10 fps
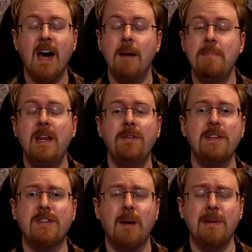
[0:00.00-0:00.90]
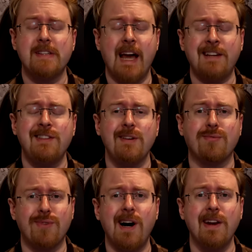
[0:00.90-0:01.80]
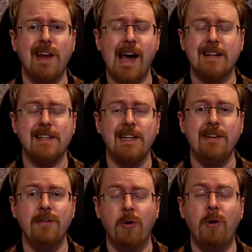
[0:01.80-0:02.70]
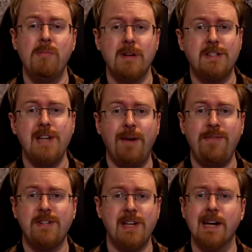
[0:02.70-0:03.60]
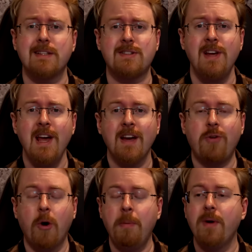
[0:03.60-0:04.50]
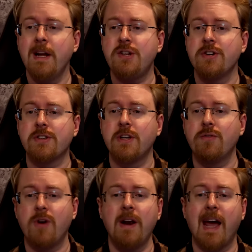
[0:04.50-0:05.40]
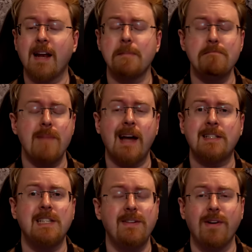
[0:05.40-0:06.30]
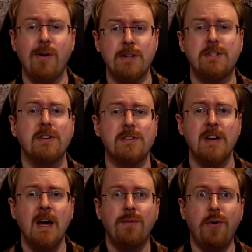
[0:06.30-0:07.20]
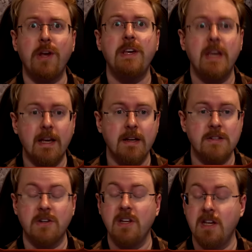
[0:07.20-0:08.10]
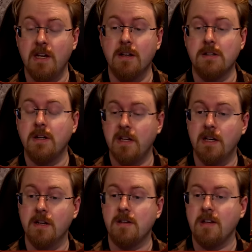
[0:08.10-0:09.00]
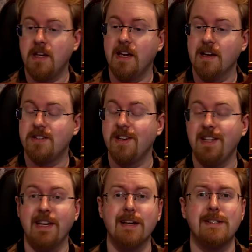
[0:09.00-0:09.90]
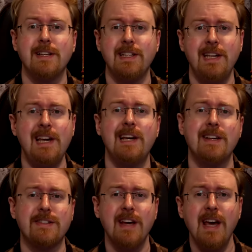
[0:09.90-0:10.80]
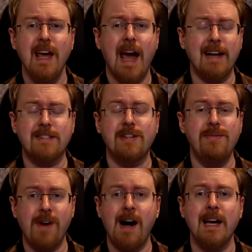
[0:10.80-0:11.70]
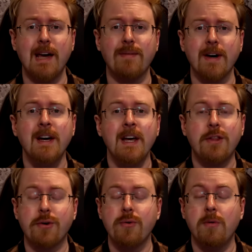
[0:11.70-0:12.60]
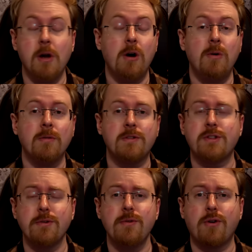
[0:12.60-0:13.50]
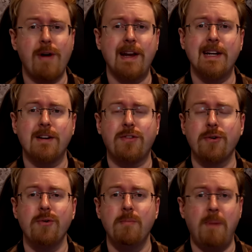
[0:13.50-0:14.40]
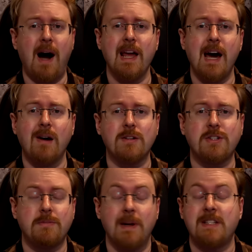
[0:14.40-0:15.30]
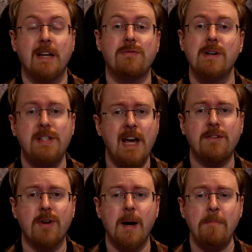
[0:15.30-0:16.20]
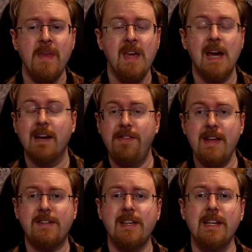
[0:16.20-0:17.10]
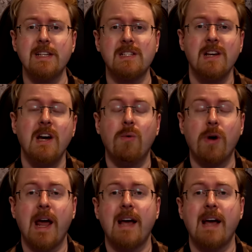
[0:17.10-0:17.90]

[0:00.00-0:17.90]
many of these companies actually run at enormous deficits. Corporations can run at massive losses for years and years and years and years and years and years and survive through loans, through credit, through buyouts, etc., etc. And this is what